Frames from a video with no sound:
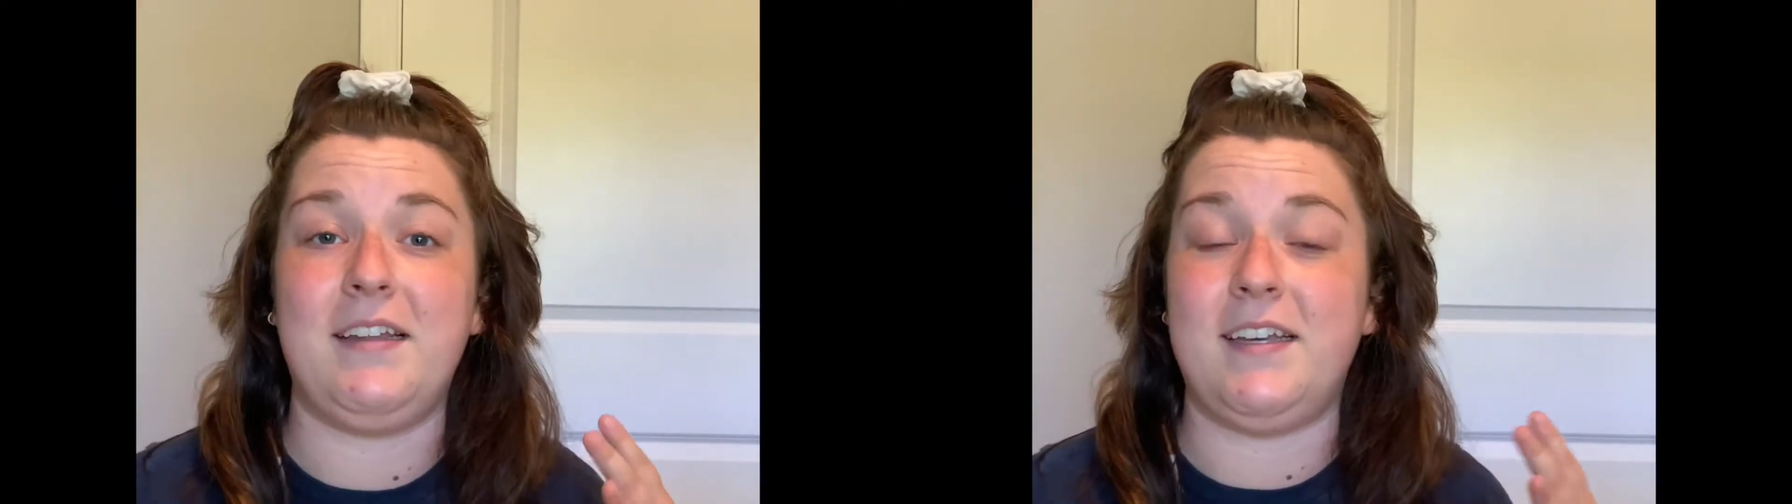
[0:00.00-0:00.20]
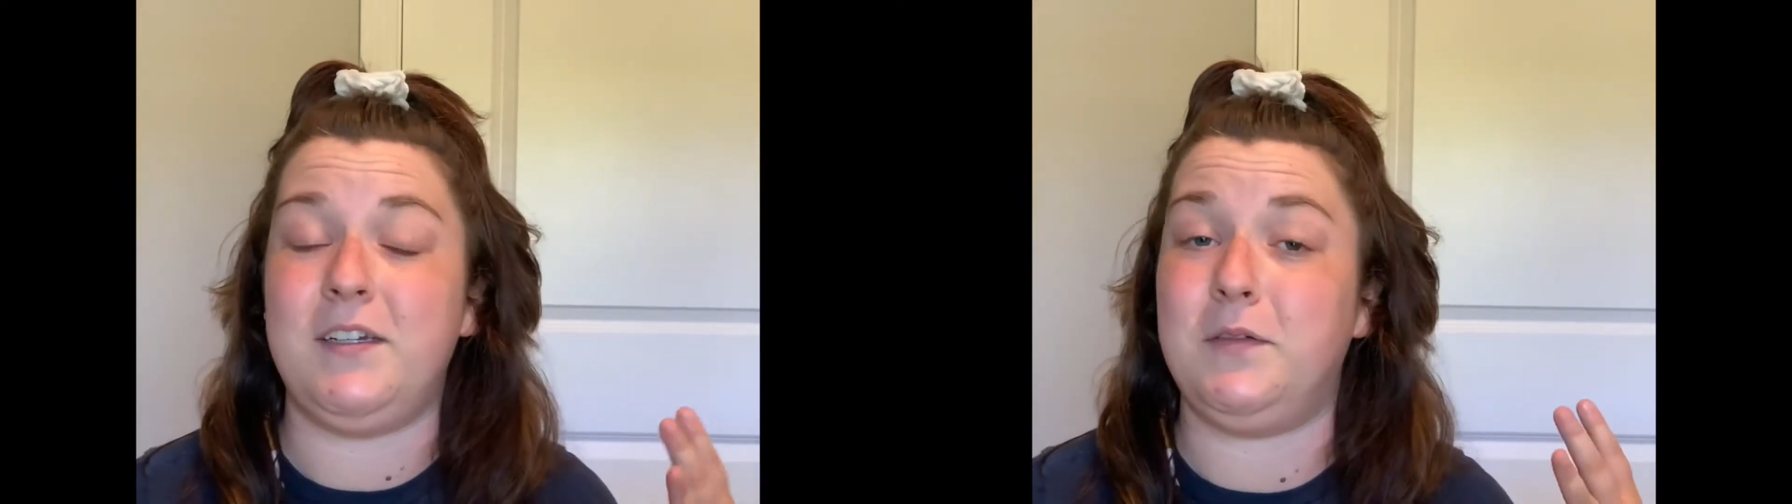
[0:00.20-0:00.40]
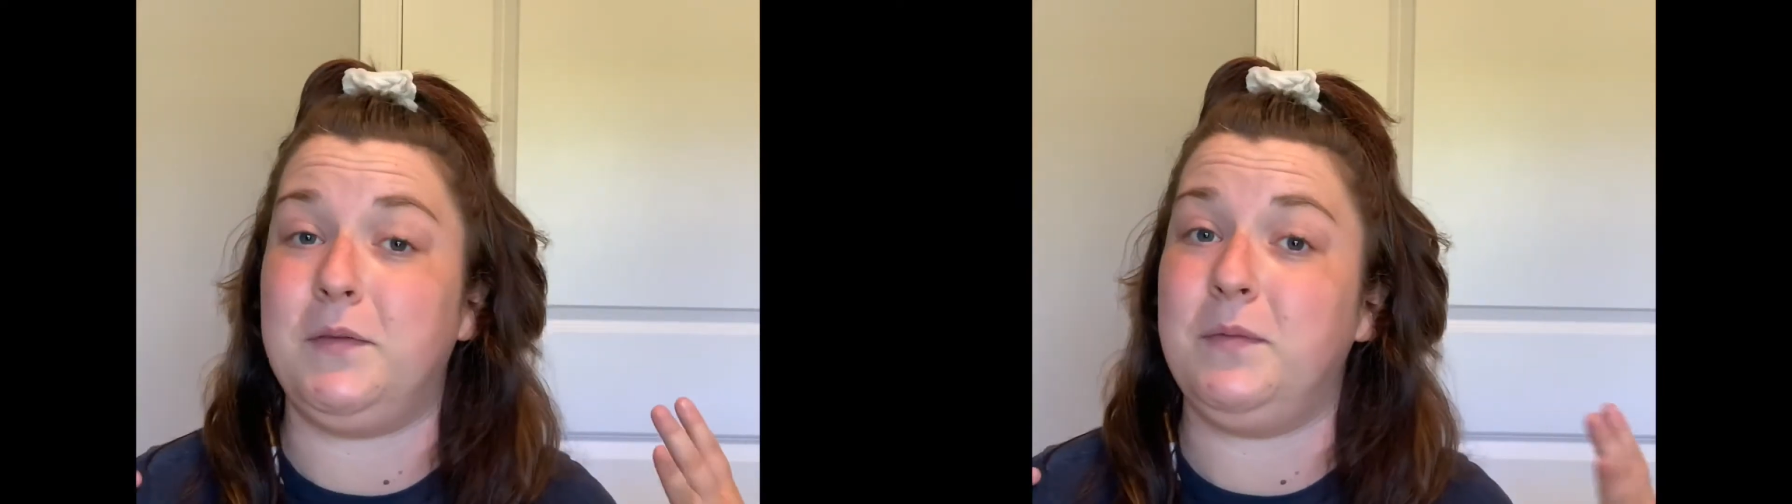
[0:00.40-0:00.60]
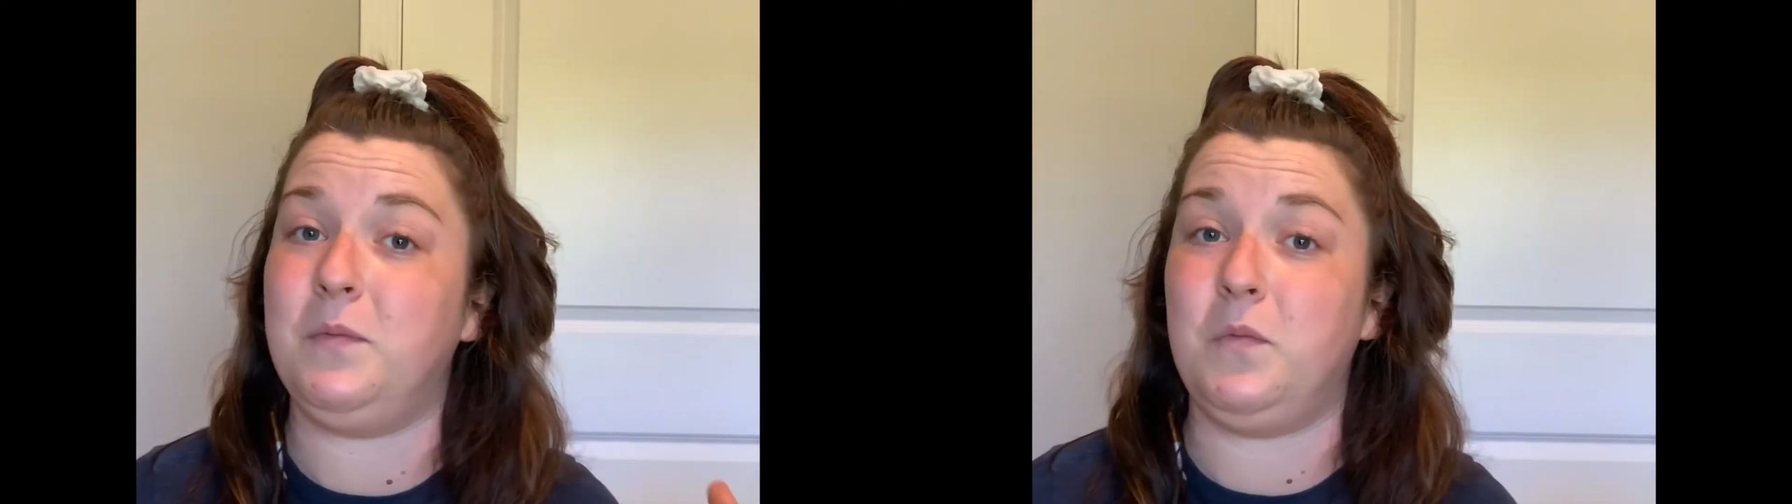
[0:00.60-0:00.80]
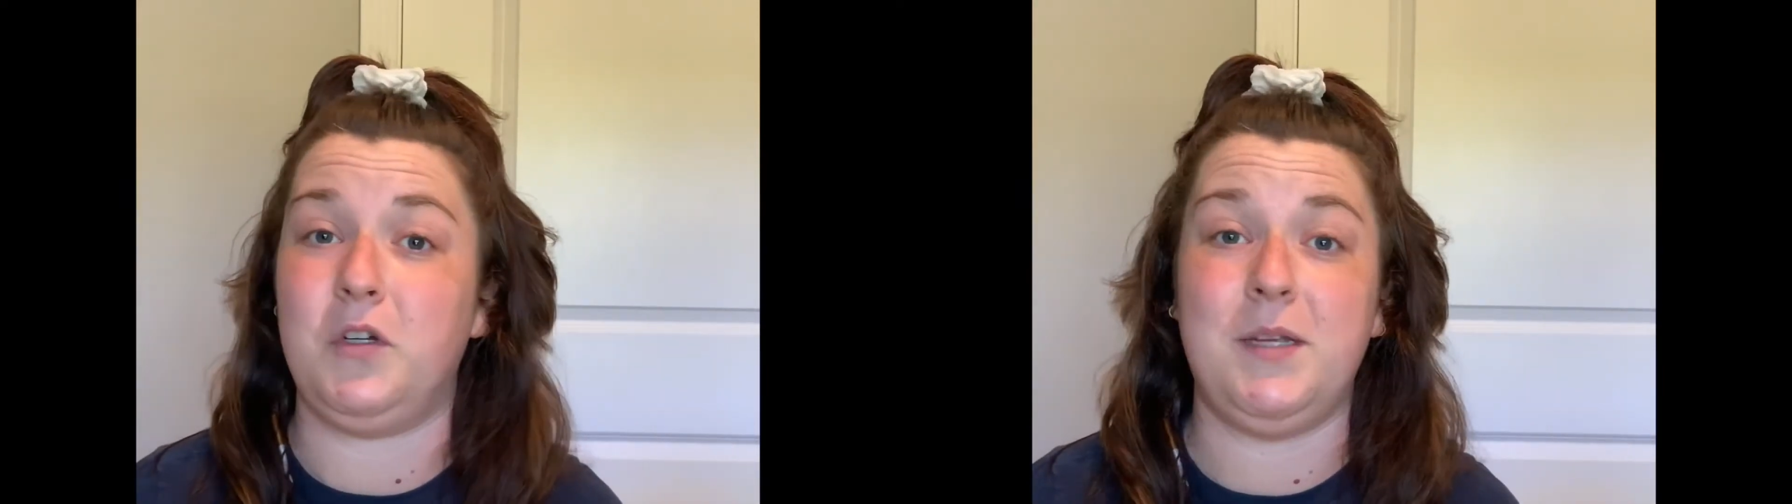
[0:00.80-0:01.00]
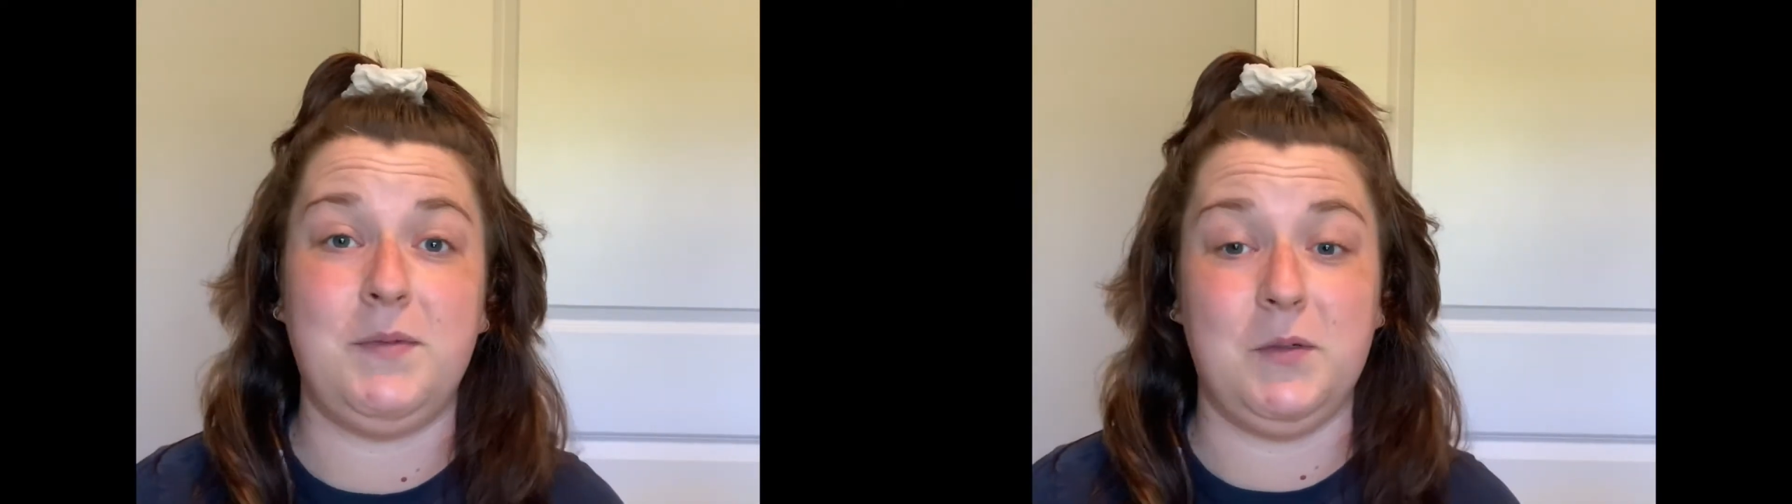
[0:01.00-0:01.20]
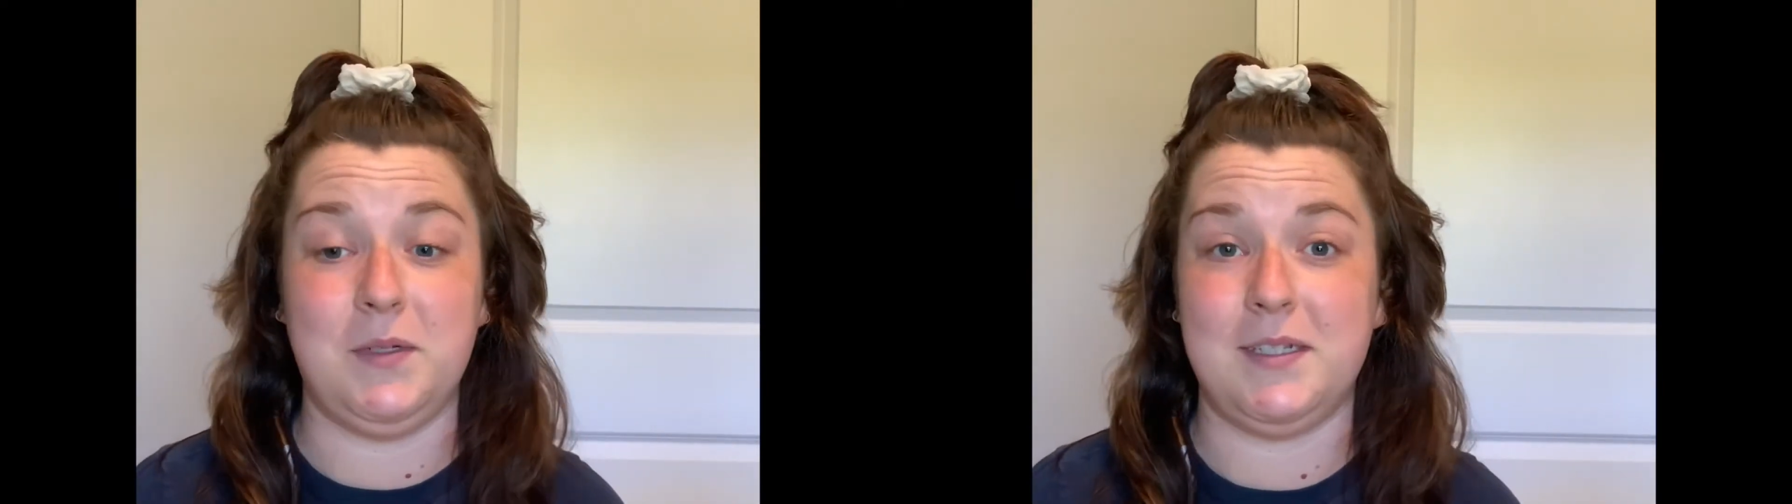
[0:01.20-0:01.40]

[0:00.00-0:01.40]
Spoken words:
then we'll keep doing